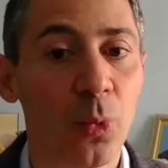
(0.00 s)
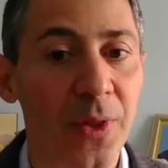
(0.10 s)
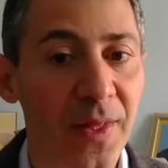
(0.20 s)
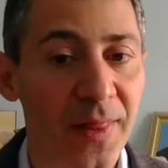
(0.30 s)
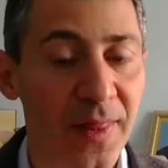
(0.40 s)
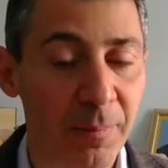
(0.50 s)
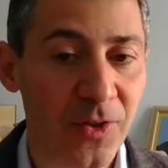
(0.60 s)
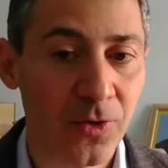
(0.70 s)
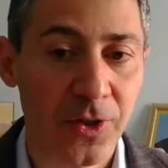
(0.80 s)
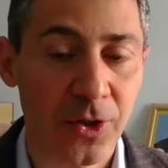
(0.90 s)
within the
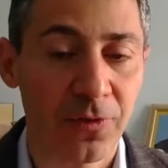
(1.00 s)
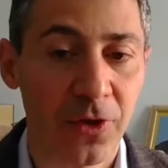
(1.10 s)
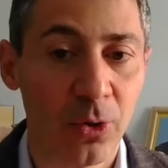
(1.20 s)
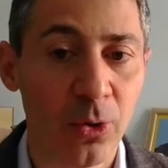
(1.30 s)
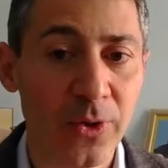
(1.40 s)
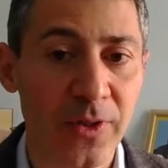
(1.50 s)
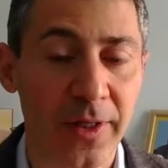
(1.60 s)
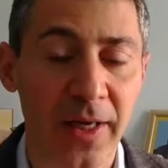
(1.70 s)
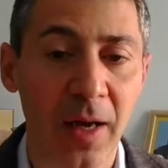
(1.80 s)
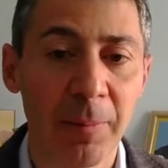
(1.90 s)
mysteries of the
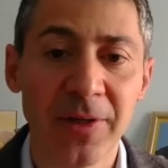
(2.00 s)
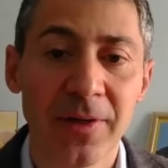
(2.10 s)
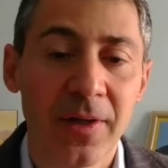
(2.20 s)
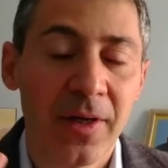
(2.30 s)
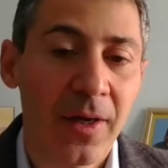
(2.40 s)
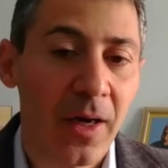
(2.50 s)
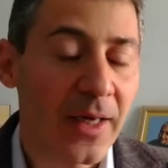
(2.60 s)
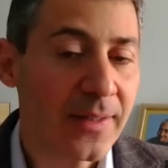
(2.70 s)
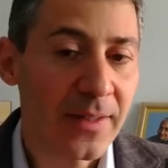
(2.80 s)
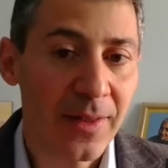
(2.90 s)
rosary. I mean,
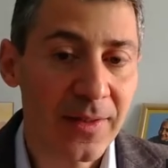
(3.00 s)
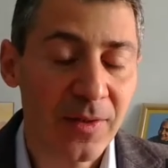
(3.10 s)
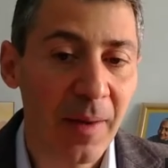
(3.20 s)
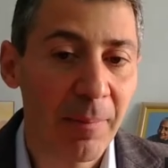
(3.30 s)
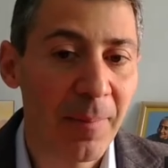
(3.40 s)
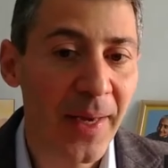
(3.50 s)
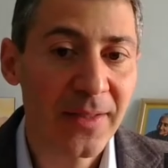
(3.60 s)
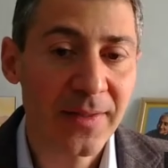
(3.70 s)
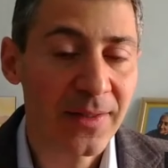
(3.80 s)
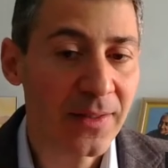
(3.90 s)
isn't this
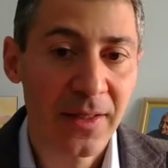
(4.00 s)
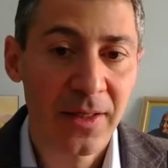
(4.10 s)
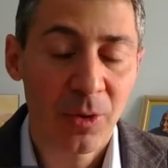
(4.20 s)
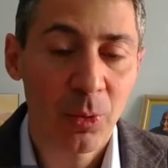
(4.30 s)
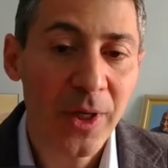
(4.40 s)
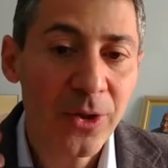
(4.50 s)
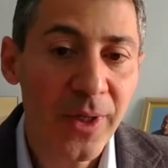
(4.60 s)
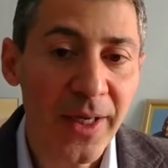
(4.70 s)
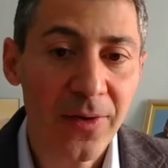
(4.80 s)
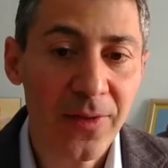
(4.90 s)
amazing? When you
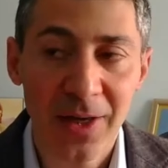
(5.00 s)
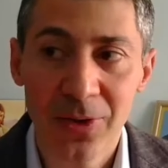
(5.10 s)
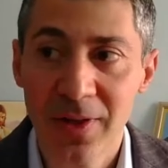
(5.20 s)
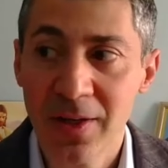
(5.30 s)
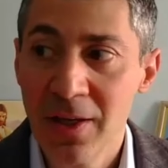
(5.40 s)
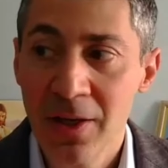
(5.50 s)
hear that, you think,